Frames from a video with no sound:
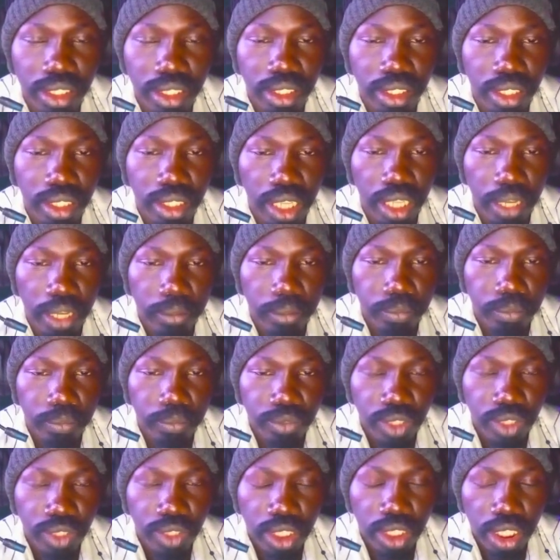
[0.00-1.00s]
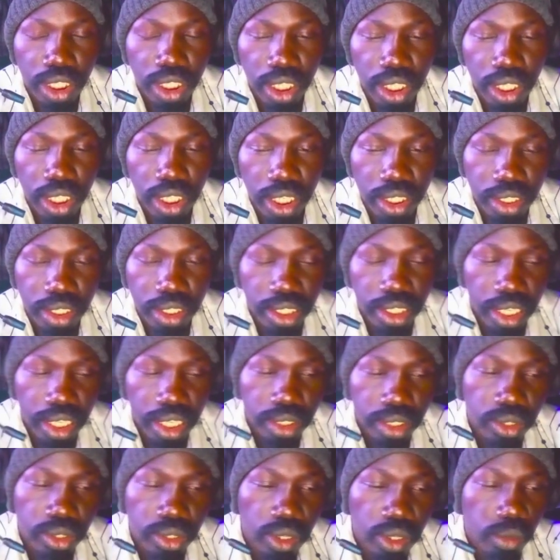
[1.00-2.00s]
Okay, it just
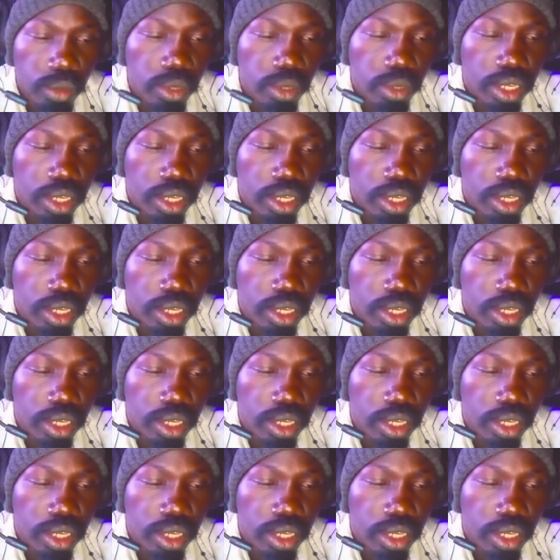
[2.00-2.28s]
only work